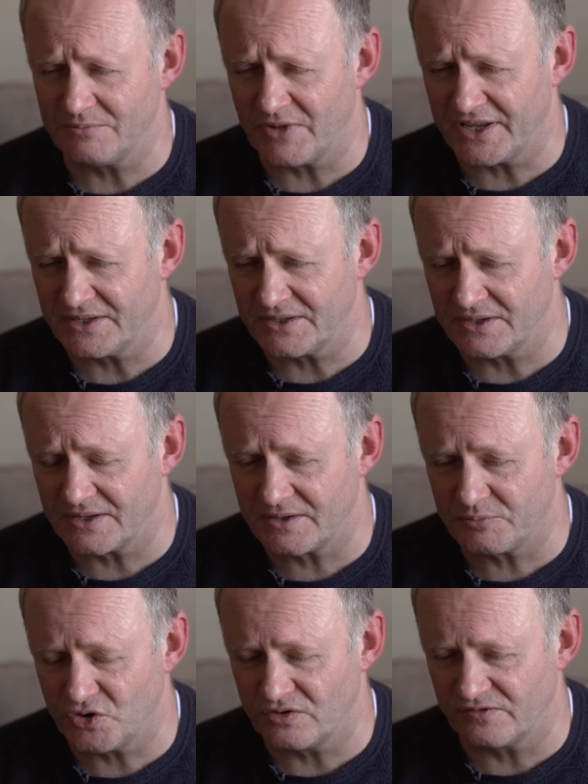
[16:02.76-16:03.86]
my
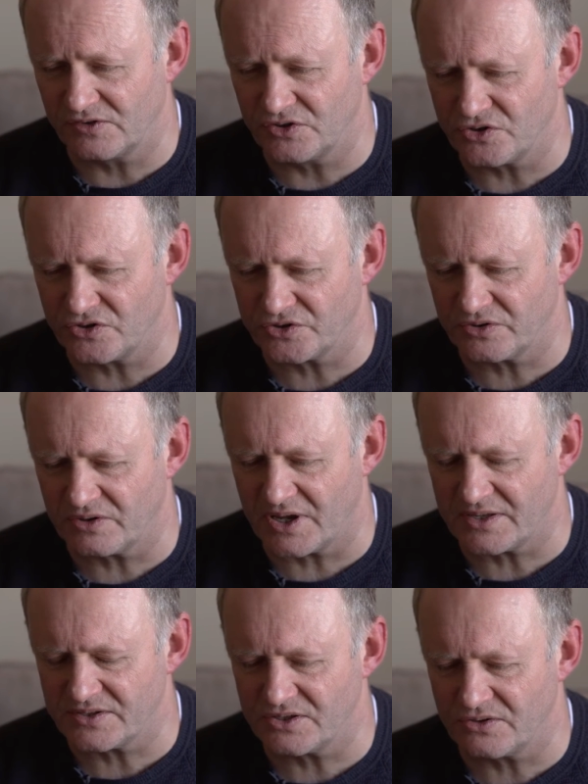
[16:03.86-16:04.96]
beautiful daughter as
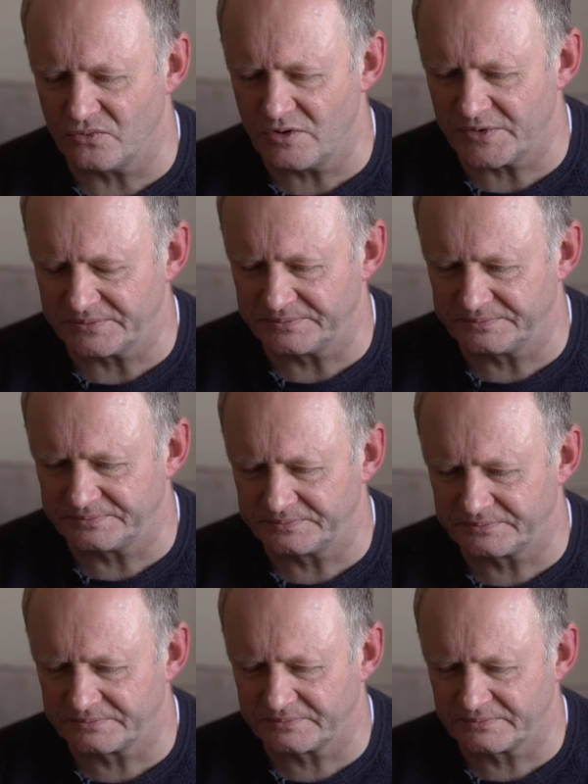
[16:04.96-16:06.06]
a young woman,
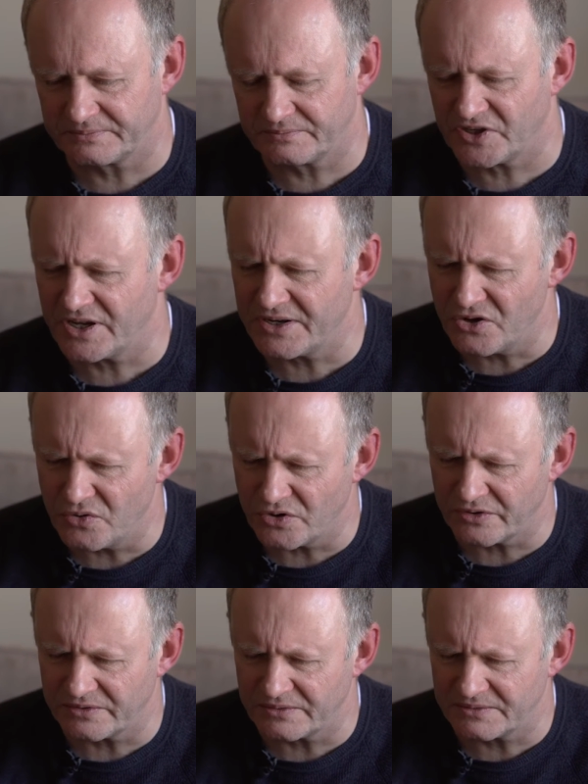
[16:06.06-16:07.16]
but I know her
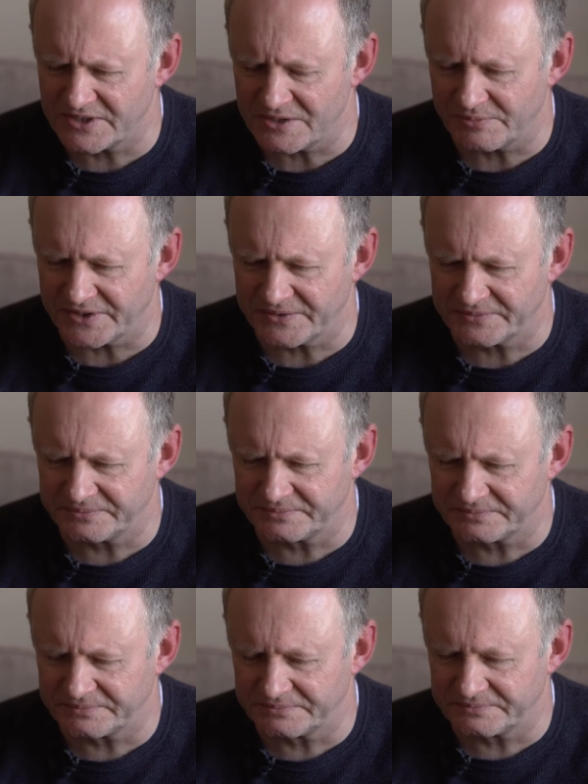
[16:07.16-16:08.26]
deeply,
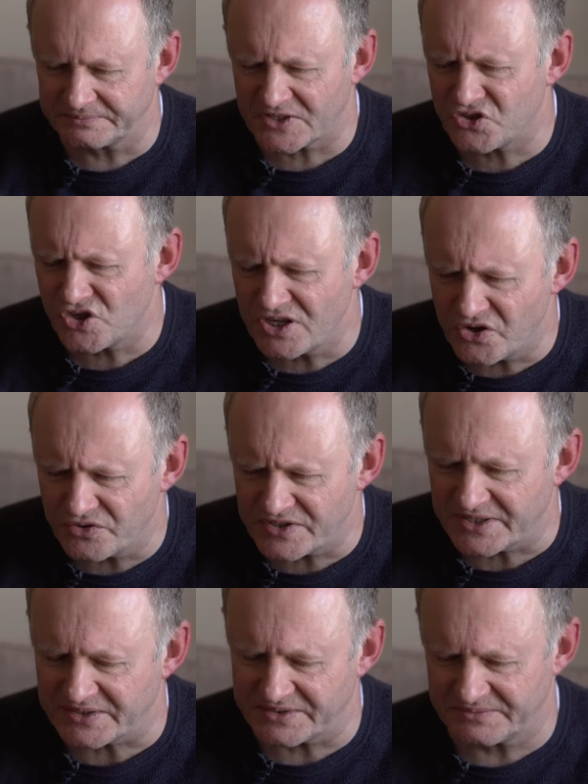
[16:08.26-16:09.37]
and she knows that.